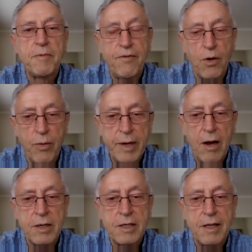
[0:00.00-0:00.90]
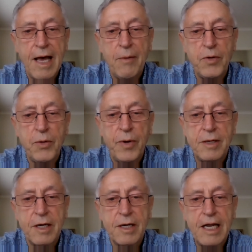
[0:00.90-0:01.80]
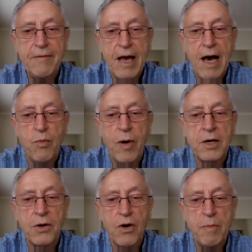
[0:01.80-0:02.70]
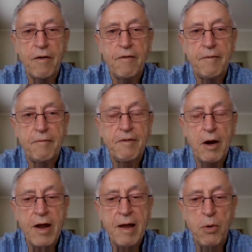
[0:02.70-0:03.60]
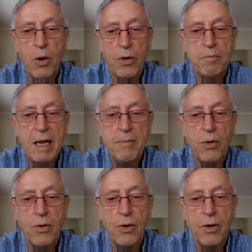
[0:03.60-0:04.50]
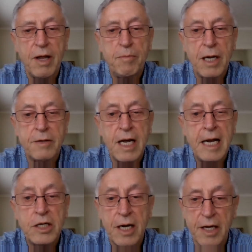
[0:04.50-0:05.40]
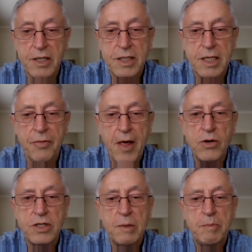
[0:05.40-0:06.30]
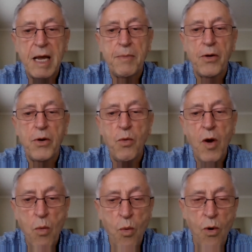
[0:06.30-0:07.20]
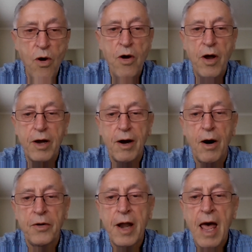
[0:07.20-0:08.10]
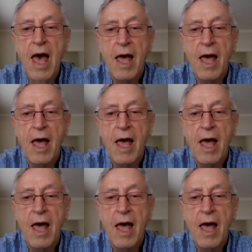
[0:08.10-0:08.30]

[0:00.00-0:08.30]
before we go into that, we did leave out one group of very important people called habilitationists, and those are the people who work on